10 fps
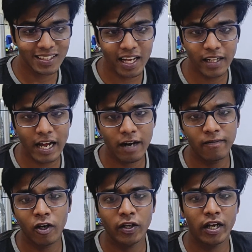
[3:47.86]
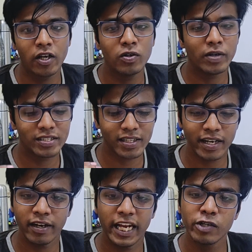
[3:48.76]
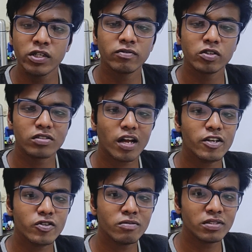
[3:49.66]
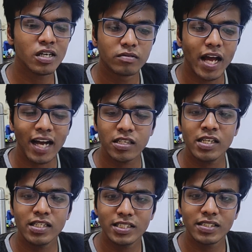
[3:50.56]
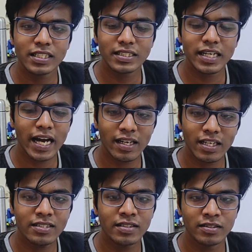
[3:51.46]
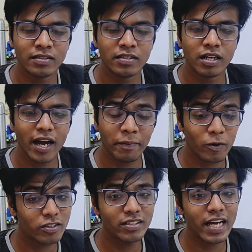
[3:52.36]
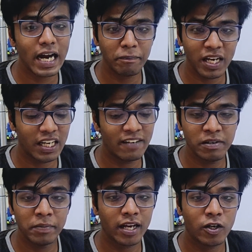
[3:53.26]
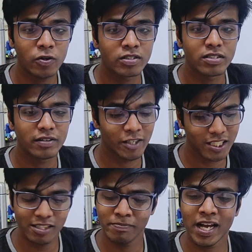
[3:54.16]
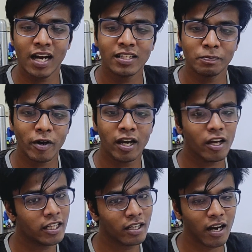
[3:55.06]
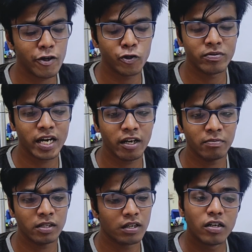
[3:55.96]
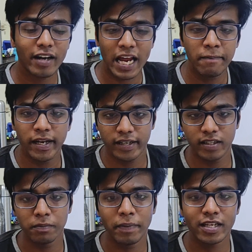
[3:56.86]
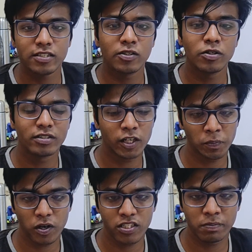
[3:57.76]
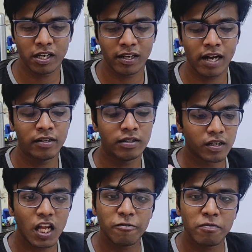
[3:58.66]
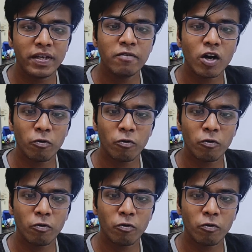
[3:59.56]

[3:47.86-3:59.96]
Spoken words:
than that, what you can do is attend each one of those classrooms, actually just sit and listen. And more than that, may even make notes, which is my other point in the classroom setup. Try making the best notes that you possibly can. Now for me, what